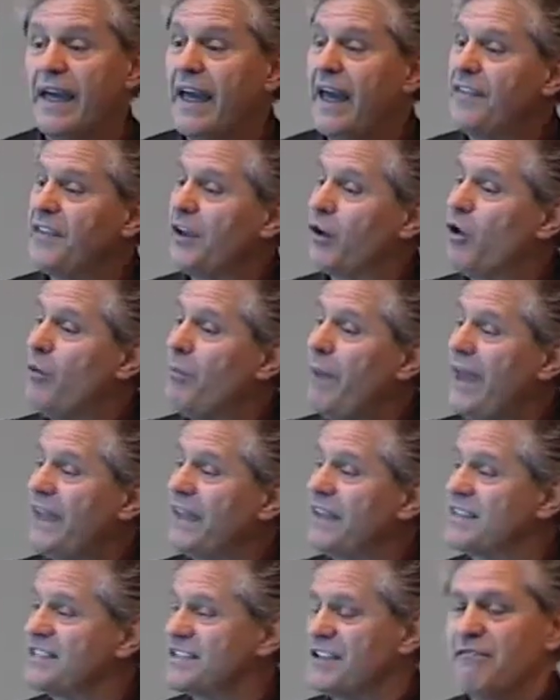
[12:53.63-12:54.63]
and they were
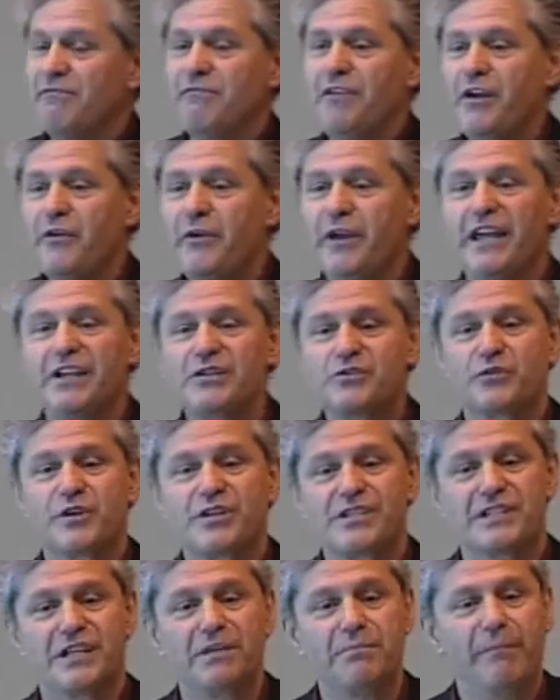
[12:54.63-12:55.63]
making some very
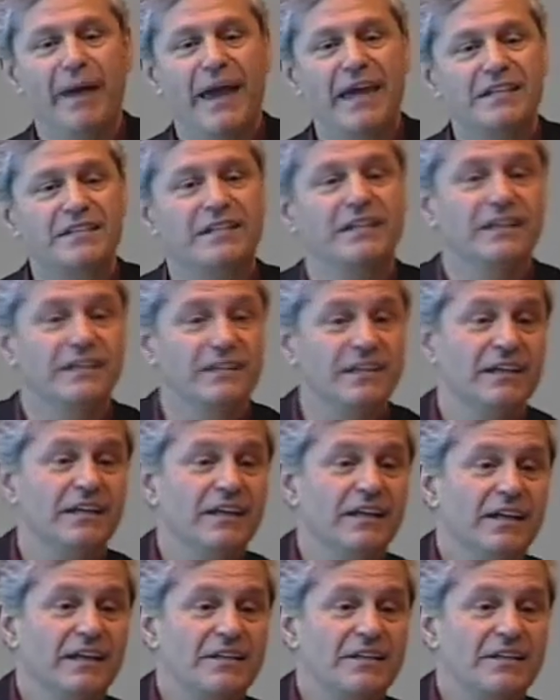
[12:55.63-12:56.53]
interesting mating